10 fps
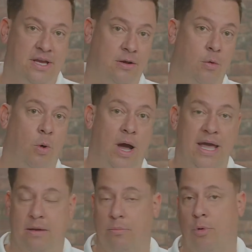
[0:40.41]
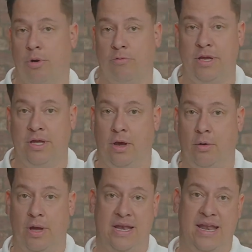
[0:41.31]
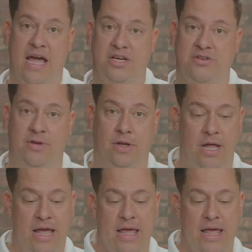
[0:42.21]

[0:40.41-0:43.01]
and Hawaii and Puerto Rico and Nashville,